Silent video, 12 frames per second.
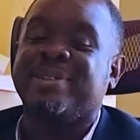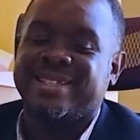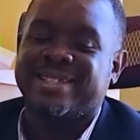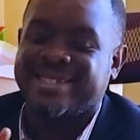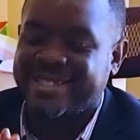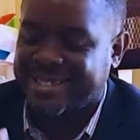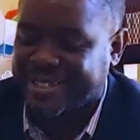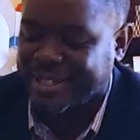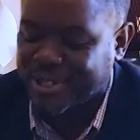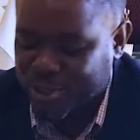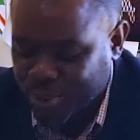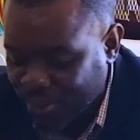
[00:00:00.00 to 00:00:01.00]
this
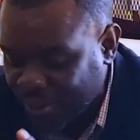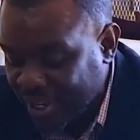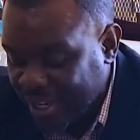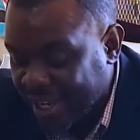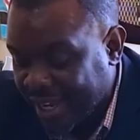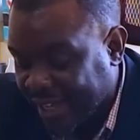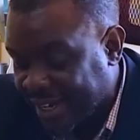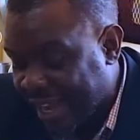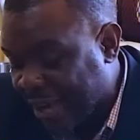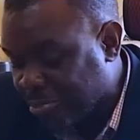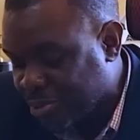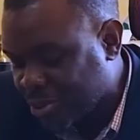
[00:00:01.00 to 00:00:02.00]
incident. So, and
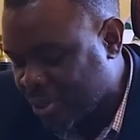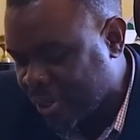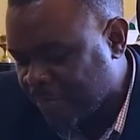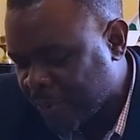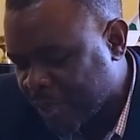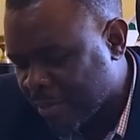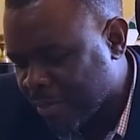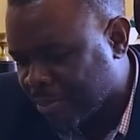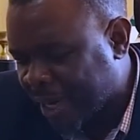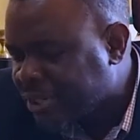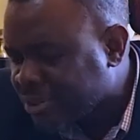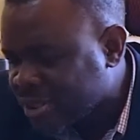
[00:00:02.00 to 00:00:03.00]
I'm sure
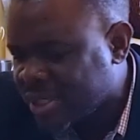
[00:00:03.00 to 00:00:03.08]
Brighton